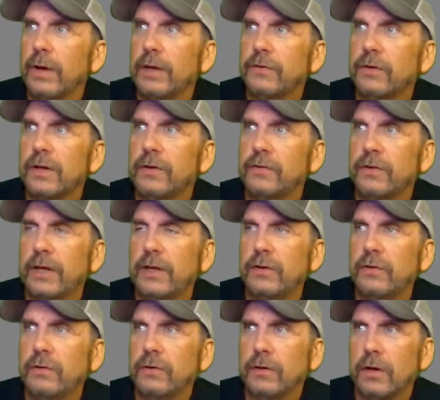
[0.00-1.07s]
It's going to say,
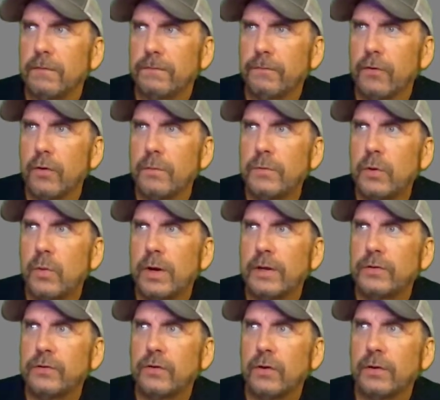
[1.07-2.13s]
confirm you want to
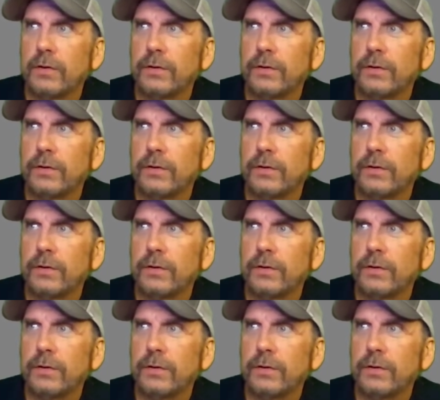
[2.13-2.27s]
start